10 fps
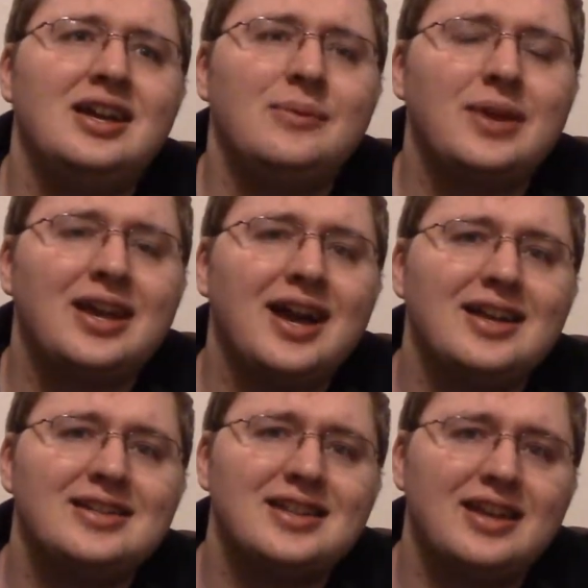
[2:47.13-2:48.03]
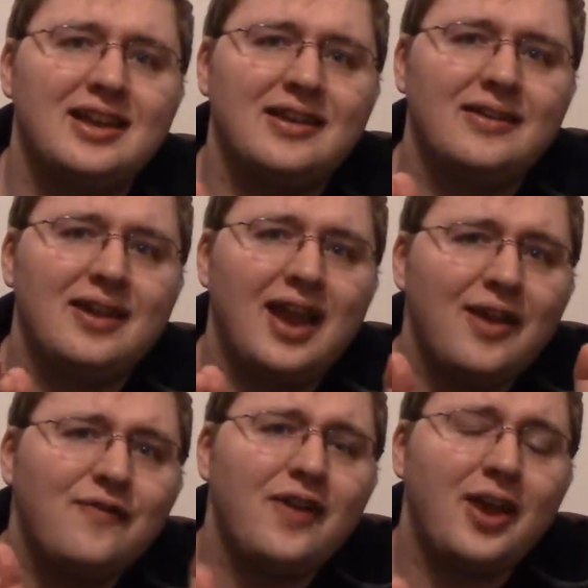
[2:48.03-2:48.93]
Because
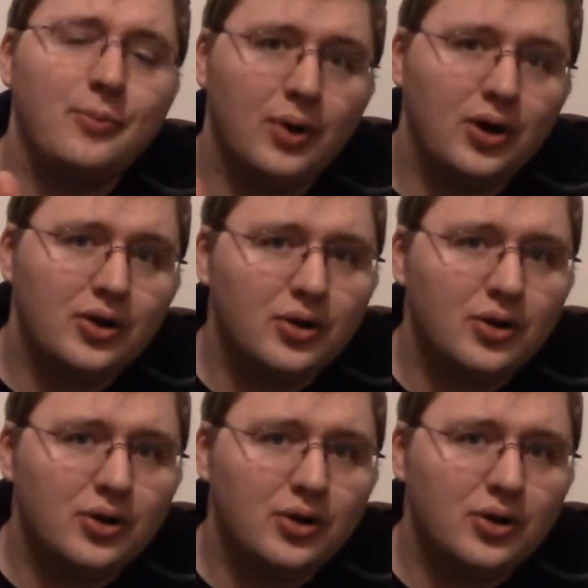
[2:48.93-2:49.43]
if a word